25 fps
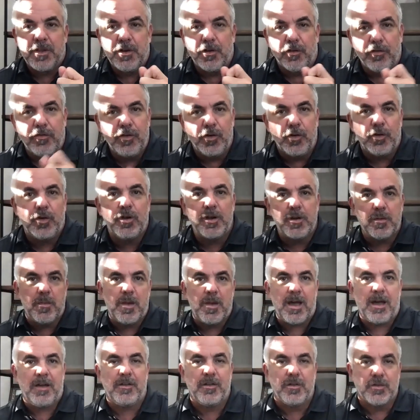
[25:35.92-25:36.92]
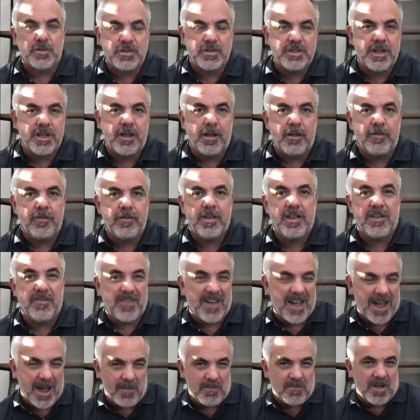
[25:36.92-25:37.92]
feel good about yourself. If
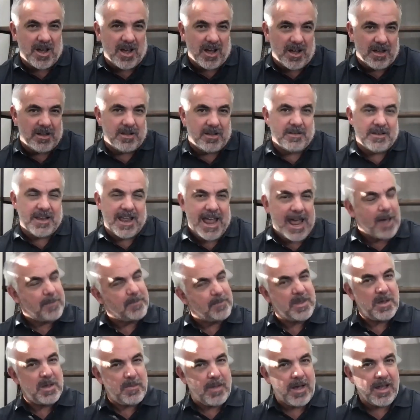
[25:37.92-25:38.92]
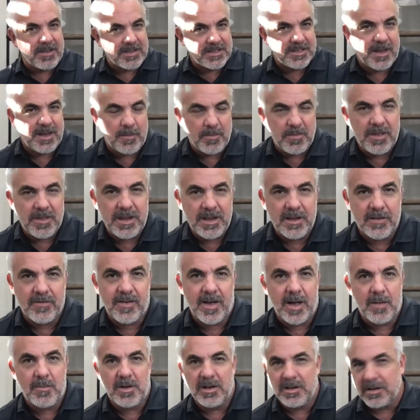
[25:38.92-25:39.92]
I'm unhappy about something, if
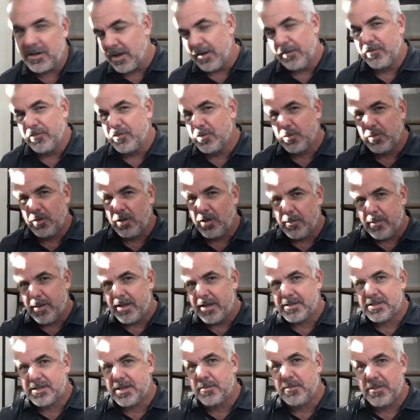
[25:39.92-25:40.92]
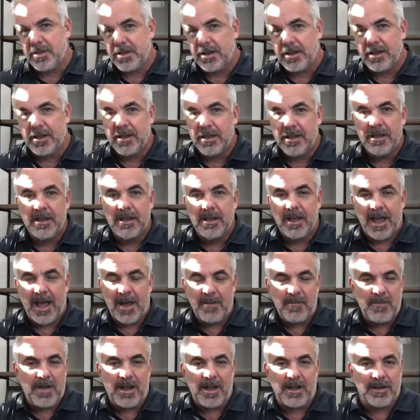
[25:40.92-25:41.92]
I'm uncomfortable about something,
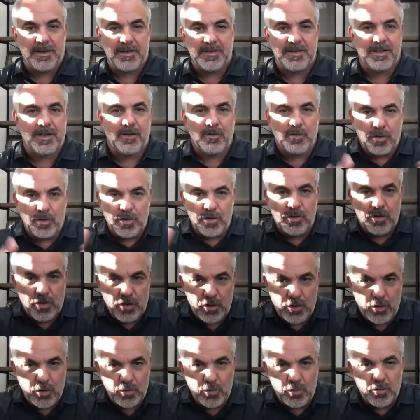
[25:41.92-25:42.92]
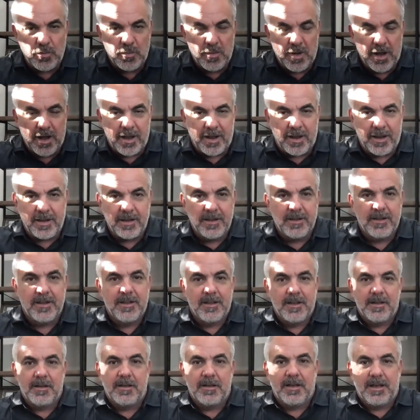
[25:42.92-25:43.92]
I'm not going to tell you, my
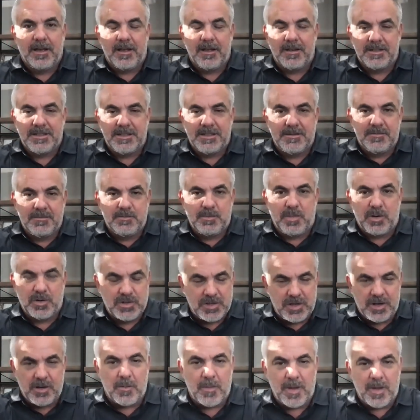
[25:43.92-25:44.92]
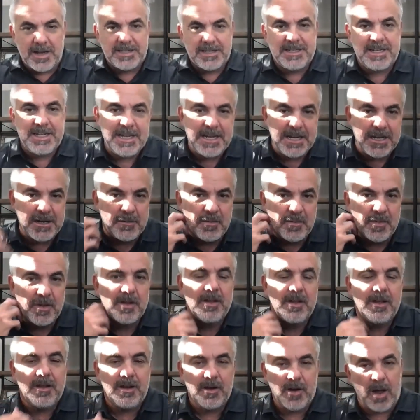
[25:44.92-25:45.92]
person on my team,
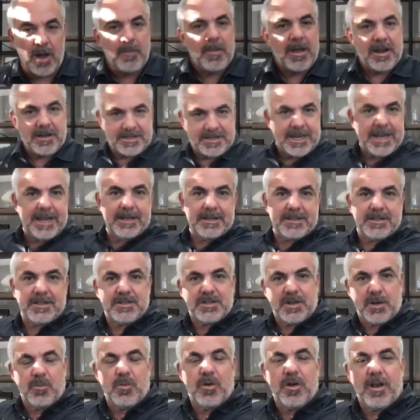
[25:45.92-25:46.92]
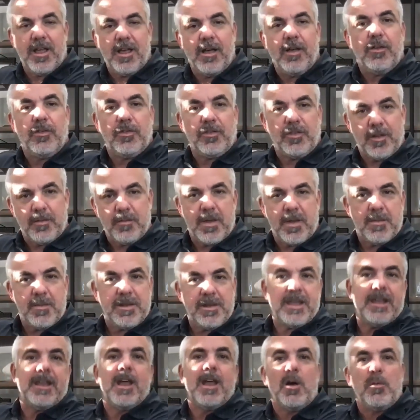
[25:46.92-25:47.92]
I might take it to someone else that maybe
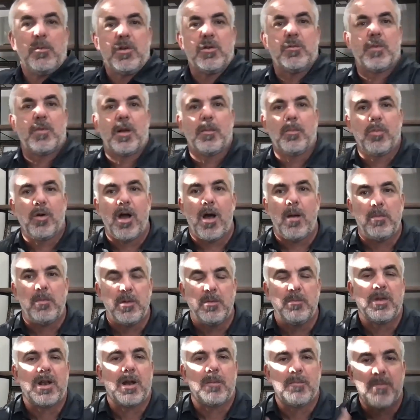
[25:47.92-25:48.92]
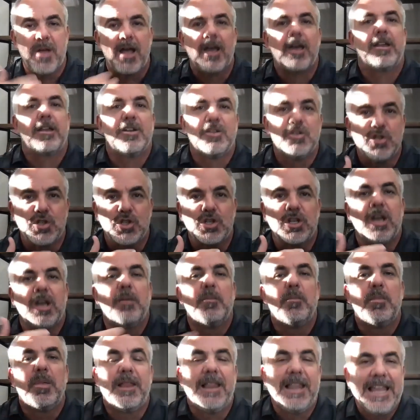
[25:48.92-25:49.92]
can help me with my problem, but I'm not going to just
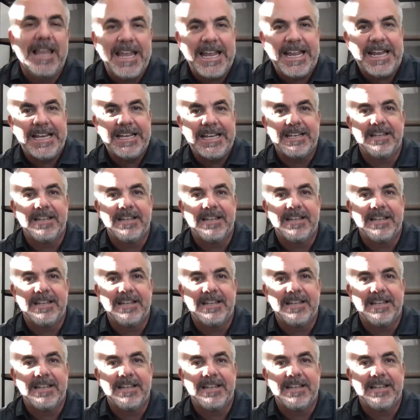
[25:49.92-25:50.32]
complain.